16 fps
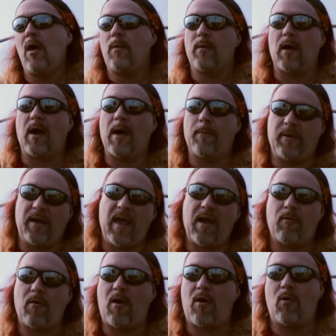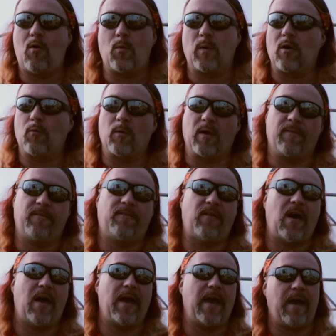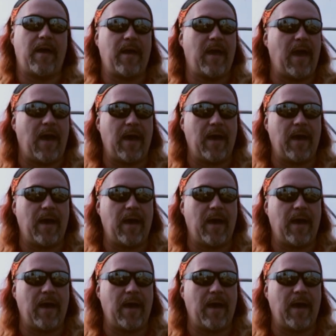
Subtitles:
we've got habanero, we've got ring of fire.